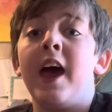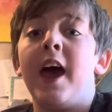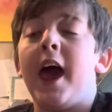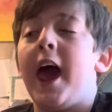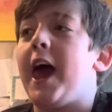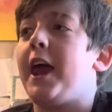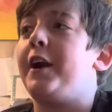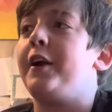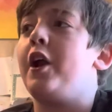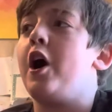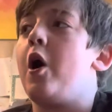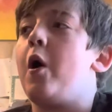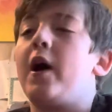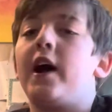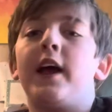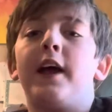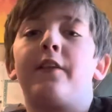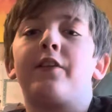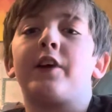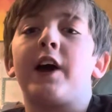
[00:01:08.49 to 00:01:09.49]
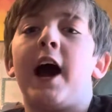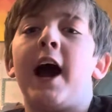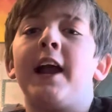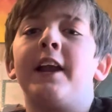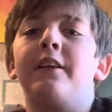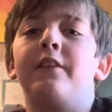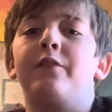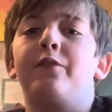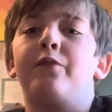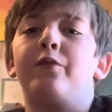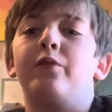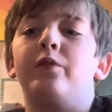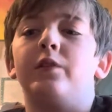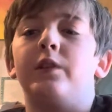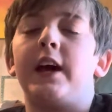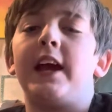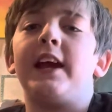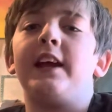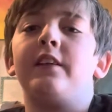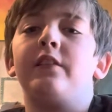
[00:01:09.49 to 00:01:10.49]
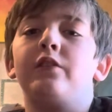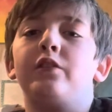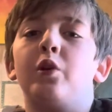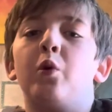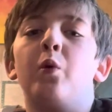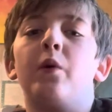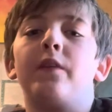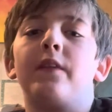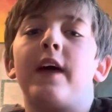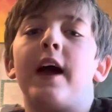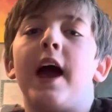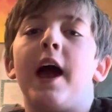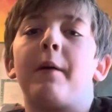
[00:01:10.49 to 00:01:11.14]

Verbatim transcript: And I know it's kind of late doing that.